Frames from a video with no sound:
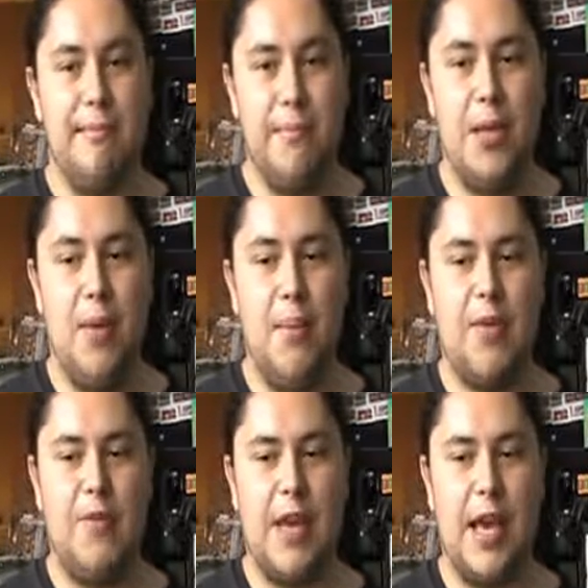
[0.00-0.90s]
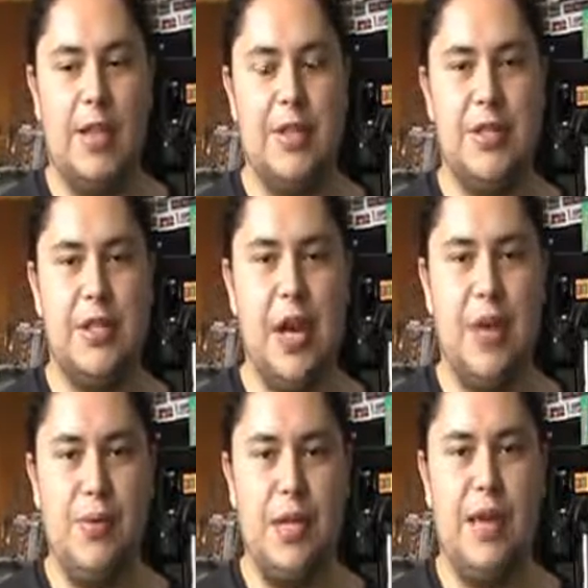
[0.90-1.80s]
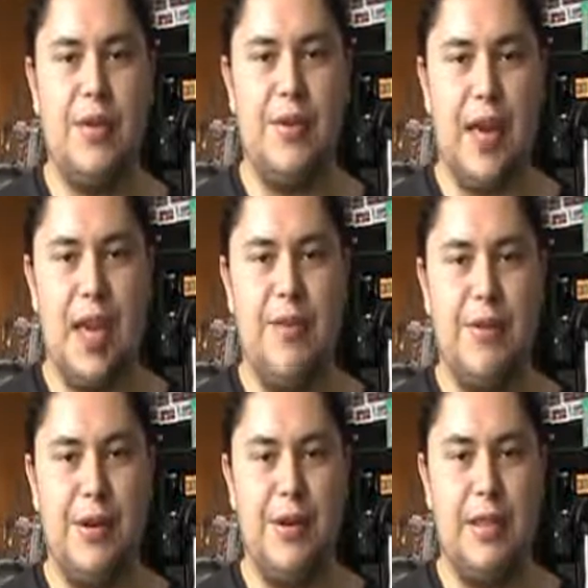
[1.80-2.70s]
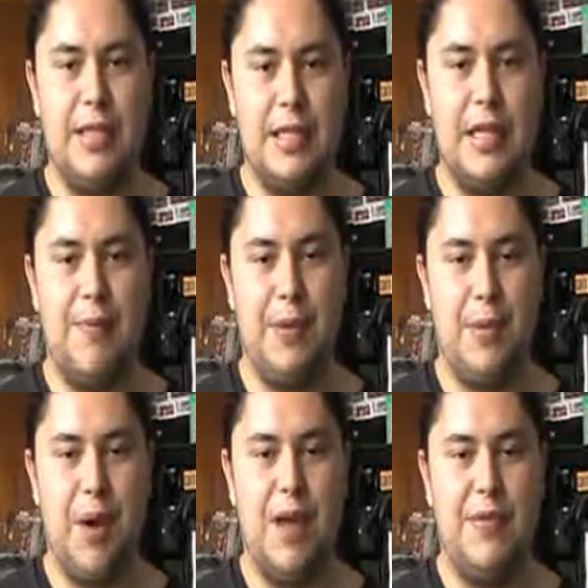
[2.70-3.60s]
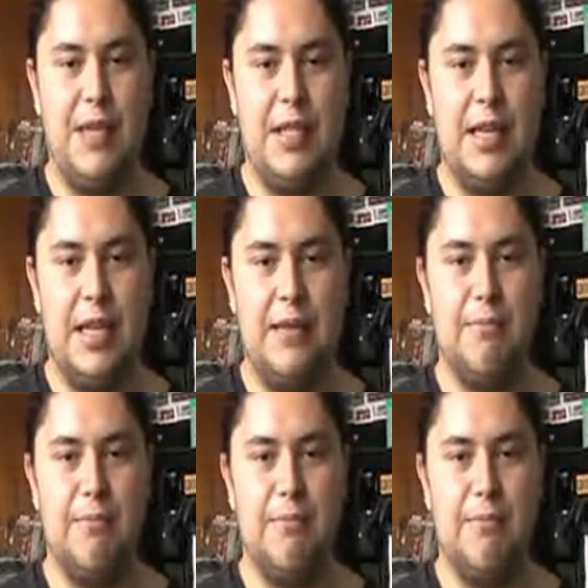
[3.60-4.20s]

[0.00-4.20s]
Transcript: No modifications. I'll take you every step of the way of this kit,